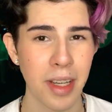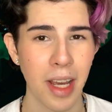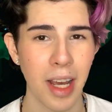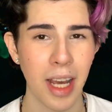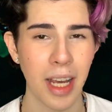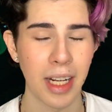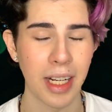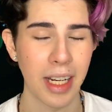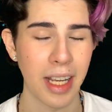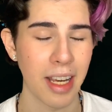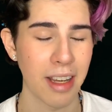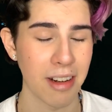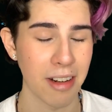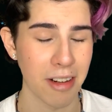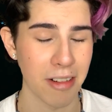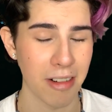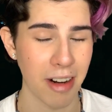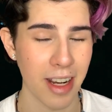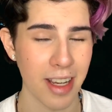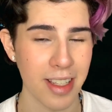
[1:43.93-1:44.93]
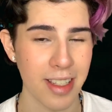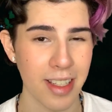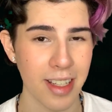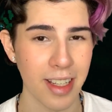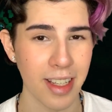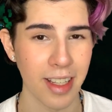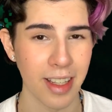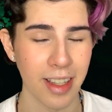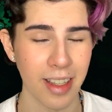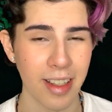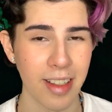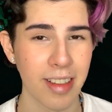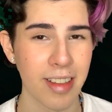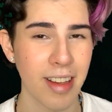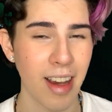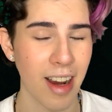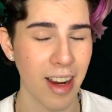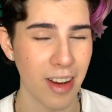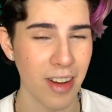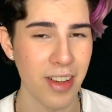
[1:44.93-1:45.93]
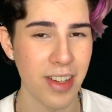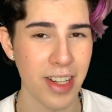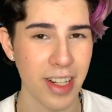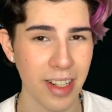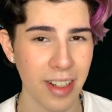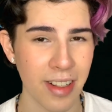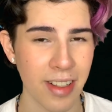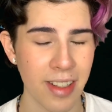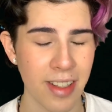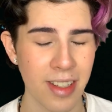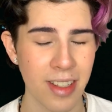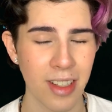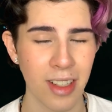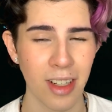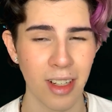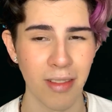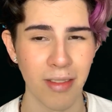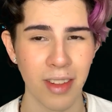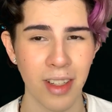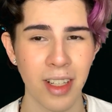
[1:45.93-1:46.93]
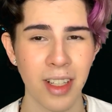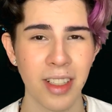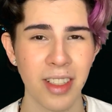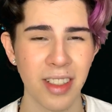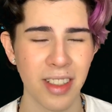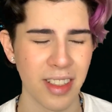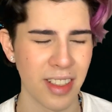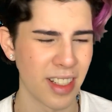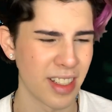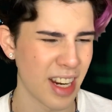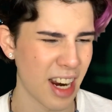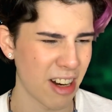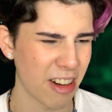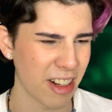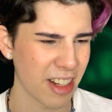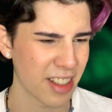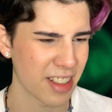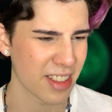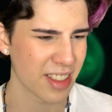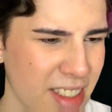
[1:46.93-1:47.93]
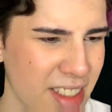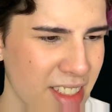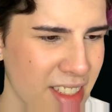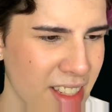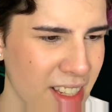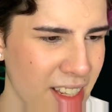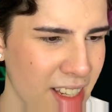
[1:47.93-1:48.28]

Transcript: at categorizing the entire genus of the cnidarians.